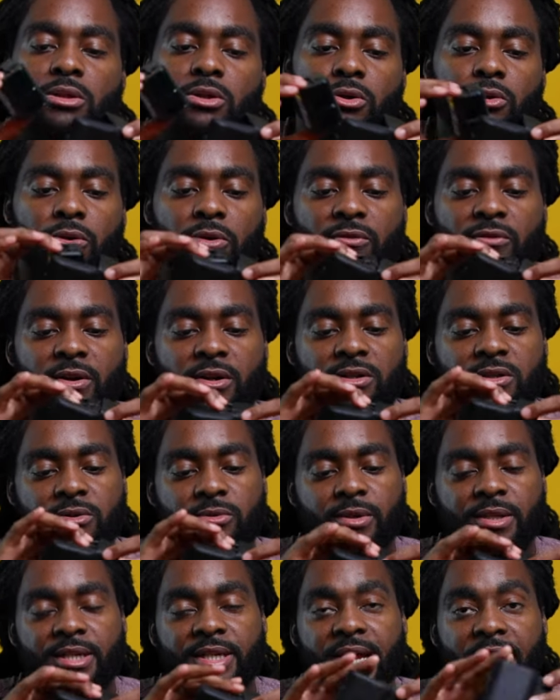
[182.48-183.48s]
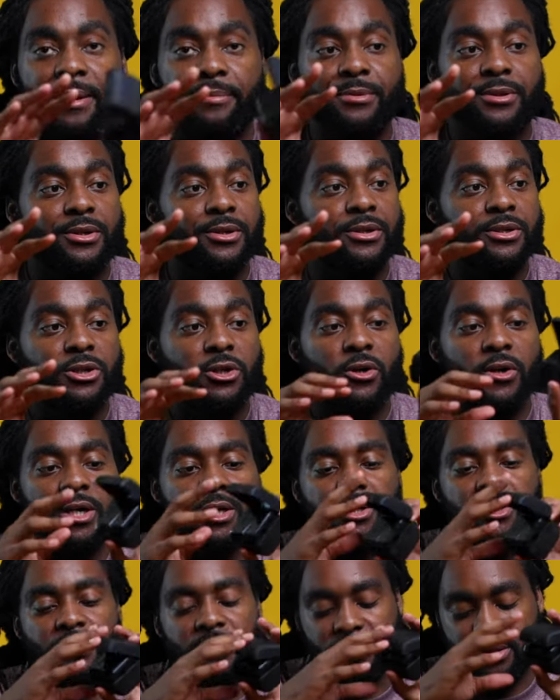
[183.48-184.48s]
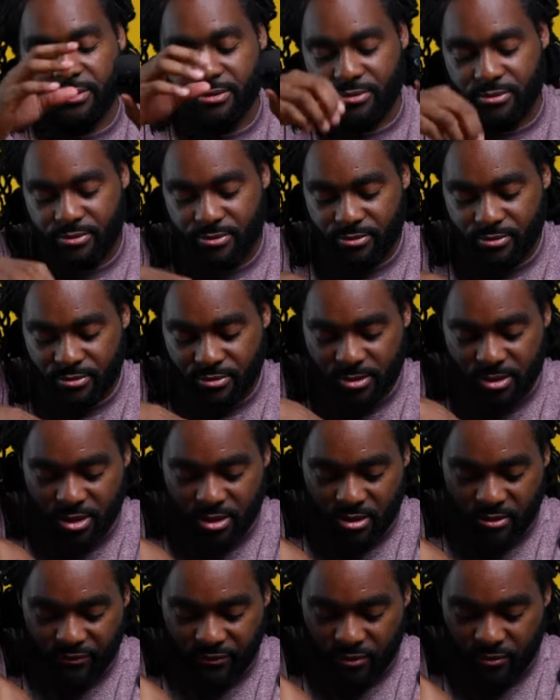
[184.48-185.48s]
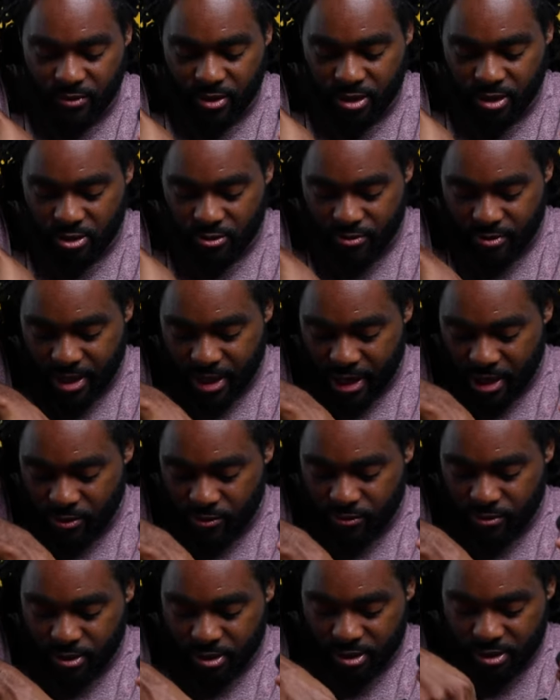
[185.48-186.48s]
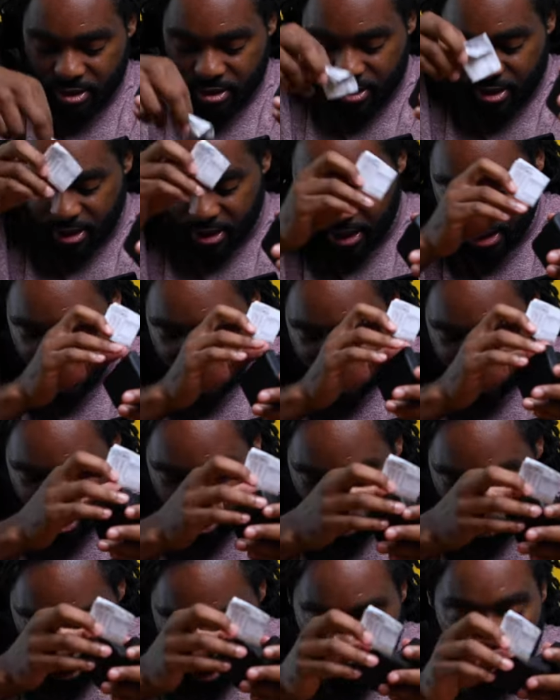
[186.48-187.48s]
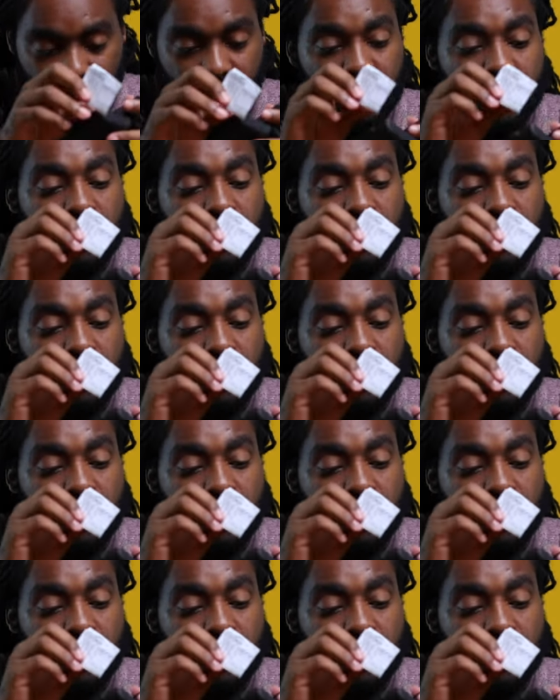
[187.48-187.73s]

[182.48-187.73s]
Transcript: Universal adapter chargers. I want to go out the country.